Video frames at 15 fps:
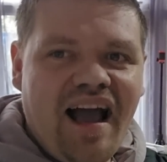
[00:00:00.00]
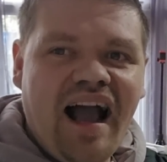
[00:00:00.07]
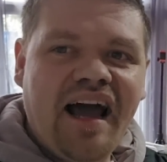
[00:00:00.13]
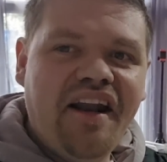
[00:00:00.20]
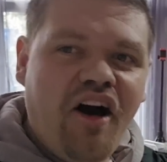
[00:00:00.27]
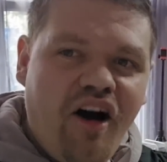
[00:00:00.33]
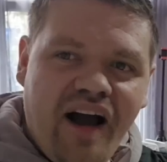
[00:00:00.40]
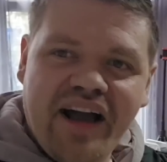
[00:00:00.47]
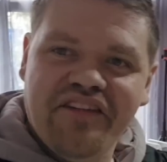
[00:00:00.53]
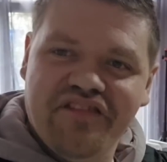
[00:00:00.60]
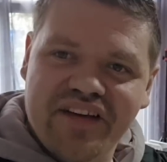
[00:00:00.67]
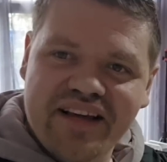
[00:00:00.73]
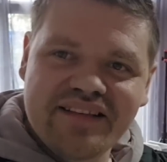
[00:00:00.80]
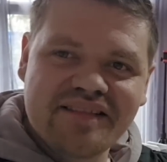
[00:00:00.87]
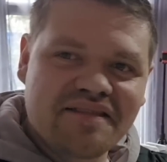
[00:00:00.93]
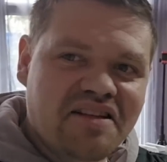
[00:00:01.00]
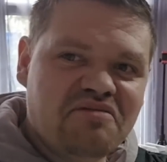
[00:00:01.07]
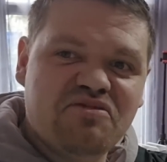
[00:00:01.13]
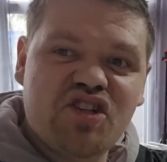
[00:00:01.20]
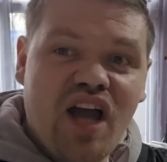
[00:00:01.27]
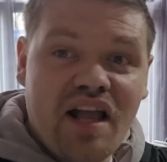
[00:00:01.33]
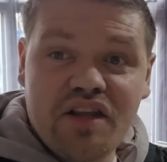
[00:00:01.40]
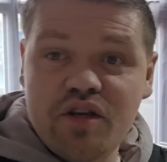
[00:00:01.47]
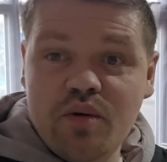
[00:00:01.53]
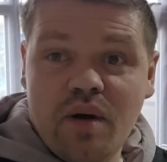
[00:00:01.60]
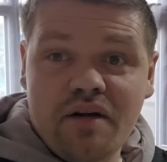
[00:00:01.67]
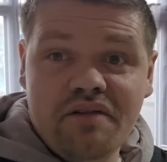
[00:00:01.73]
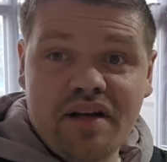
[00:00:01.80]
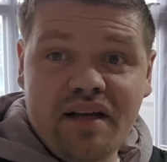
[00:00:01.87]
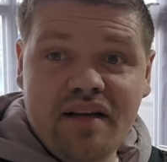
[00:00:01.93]
and I think that
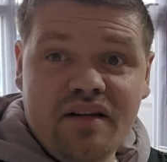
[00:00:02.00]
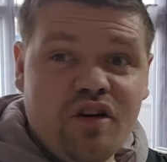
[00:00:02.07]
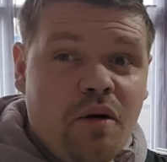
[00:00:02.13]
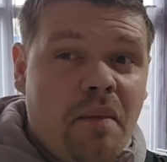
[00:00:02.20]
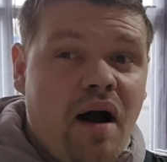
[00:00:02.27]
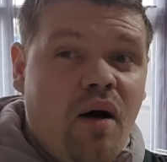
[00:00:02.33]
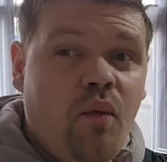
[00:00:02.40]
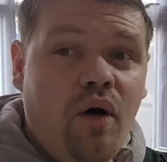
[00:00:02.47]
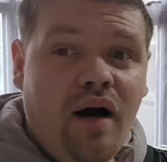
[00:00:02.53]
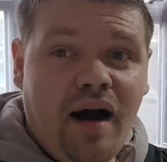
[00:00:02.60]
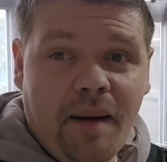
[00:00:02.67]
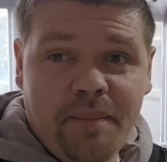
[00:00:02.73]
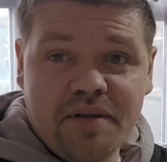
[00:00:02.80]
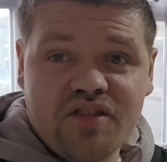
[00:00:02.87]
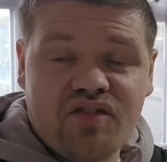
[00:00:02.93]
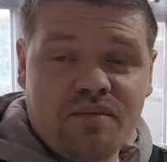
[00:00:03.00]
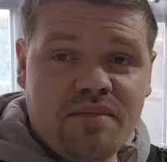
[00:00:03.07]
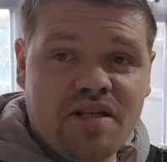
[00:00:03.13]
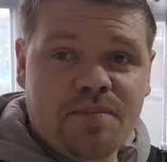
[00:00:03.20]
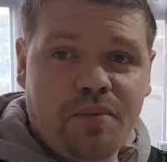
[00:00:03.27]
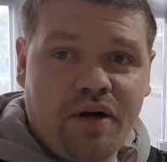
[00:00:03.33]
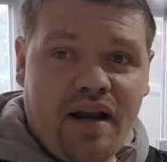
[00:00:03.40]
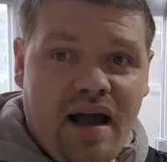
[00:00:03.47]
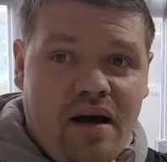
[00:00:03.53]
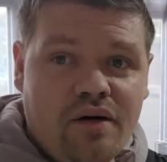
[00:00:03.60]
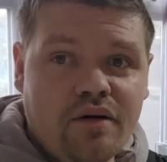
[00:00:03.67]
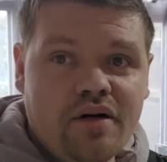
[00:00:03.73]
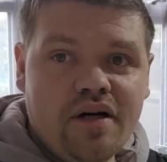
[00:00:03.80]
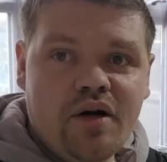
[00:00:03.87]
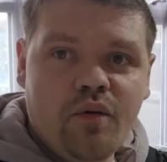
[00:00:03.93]
January, no matter what happens from this point
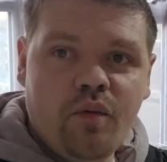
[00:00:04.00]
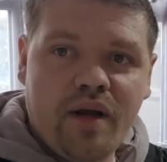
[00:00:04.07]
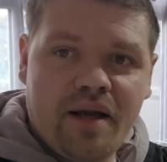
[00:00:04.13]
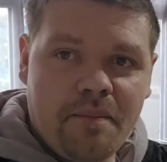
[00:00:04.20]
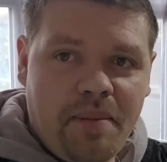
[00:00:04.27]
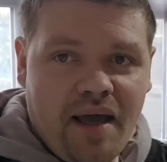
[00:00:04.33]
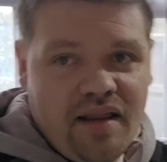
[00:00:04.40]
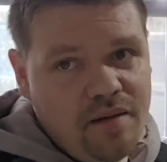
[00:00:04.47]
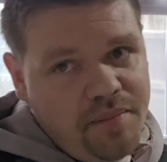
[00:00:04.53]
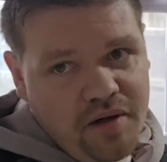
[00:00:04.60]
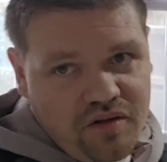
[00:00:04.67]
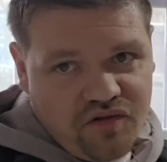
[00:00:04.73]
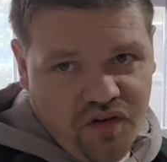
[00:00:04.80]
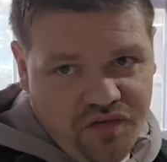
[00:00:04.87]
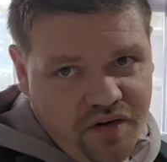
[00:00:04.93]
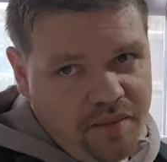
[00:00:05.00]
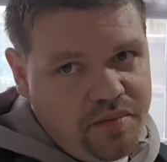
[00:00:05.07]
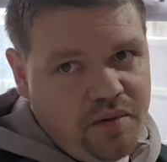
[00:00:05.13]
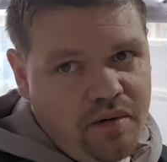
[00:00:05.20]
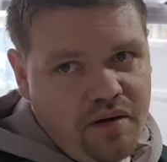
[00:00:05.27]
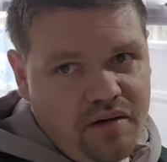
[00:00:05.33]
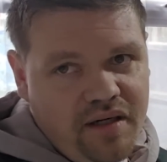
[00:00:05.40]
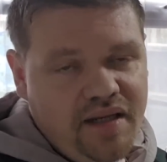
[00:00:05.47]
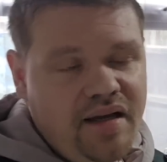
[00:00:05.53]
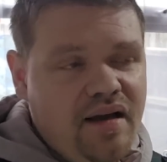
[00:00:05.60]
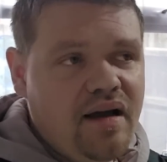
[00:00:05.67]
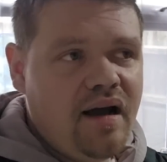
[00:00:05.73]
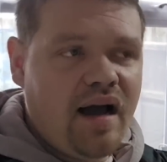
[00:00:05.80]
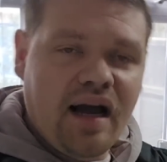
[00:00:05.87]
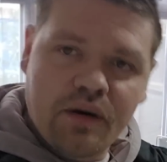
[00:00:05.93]
out, we can pay the bills for February,
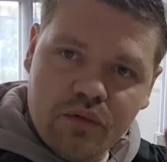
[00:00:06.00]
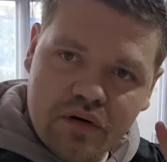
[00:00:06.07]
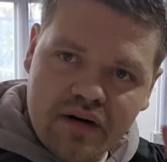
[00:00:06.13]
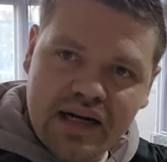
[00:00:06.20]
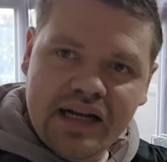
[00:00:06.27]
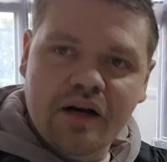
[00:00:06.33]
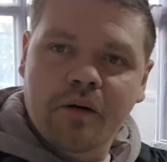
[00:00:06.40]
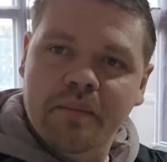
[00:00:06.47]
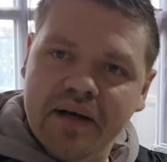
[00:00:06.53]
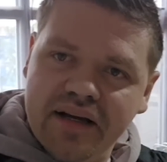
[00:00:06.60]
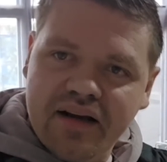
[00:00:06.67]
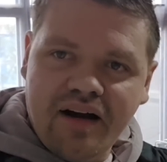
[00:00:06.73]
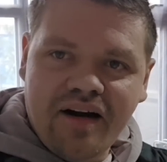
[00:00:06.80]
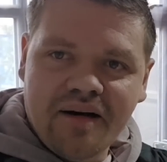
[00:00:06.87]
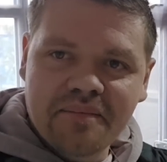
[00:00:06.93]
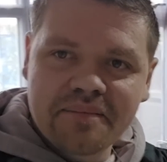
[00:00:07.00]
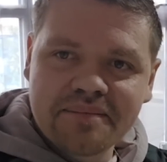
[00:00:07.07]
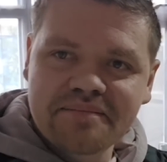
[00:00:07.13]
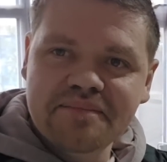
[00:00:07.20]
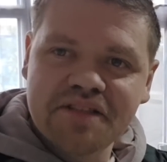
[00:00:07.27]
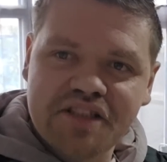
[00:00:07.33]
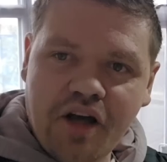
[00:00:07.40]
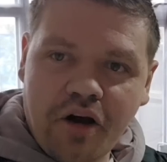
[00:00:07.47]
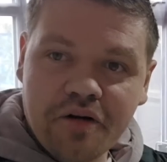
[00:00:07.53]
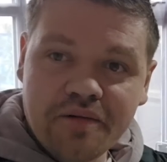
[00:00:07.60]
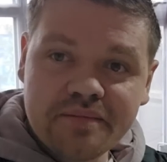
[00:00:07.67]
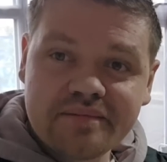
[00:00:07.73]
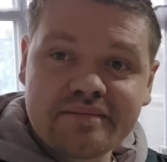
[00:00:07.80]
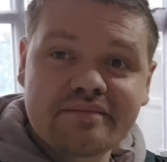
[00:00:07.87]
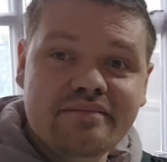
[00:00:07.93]
and we're a little bit calm.
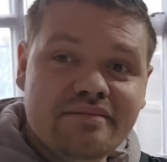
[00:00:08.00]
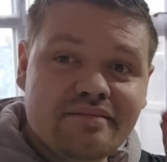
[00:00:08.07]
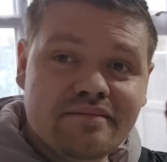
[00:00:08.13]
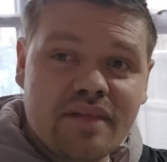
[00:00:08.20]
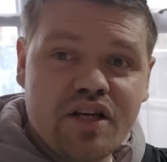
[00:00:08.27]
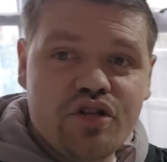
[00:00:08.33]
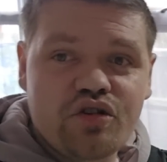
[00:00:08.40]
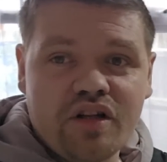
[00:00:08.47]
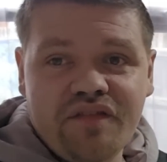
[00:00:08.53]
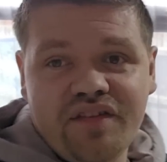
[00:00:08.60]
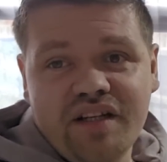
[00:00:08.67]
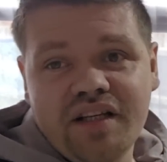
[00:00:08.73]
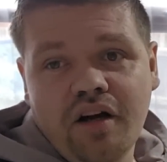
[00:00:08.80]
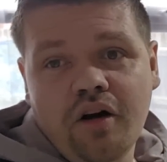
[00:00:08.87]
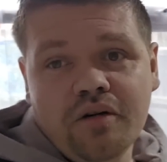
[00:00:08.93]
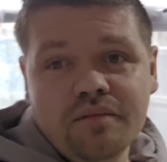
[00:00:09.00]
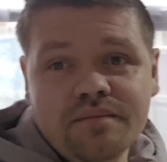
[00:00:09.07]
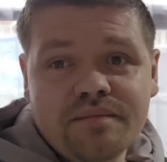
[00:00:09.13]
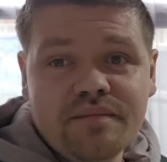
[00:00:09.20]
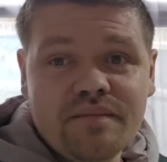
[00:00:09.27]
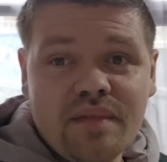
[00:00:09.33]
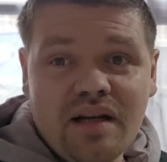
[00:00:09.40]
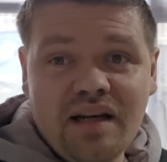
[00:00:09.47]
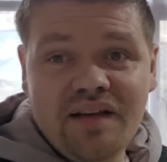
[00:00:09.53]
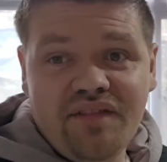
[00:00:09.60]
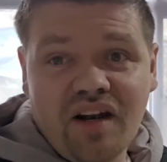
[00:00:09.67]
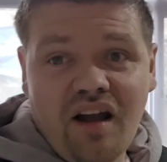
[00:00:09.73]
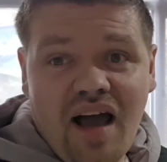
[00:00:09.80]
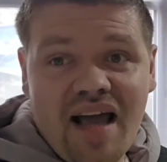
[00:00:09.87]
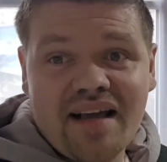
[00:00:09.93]
So, enjoy the video, leave a
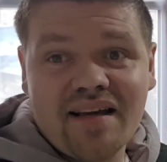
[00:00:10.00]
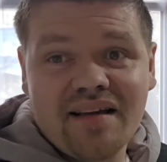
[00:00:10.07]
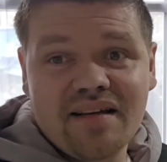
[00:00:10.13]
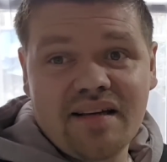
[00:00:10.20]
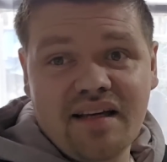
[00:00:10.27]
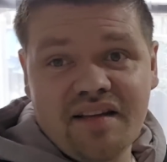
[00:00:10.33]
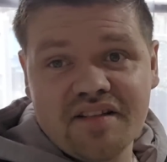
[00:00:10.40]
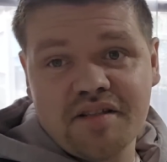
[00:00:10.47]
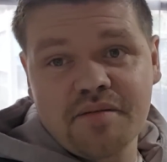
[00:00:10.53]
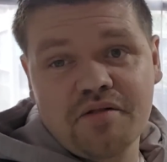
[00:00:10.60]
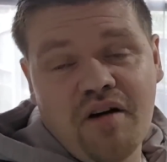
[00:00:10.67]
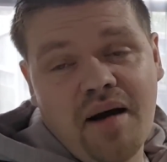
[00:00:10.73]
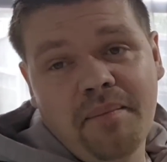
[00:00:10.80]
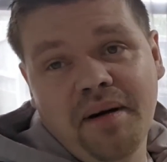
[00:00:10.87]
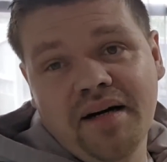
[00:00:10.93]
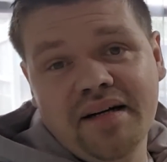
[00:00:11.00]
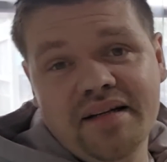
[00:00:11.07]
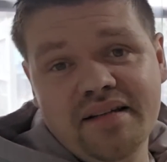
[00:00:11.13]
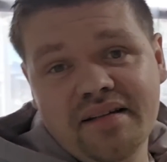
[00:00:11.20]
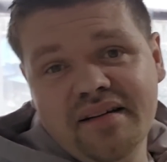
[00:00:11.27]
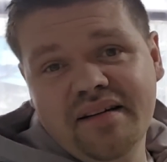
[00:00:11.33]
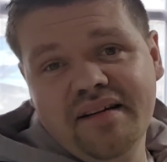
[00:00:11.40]
like, hit the subscribe button,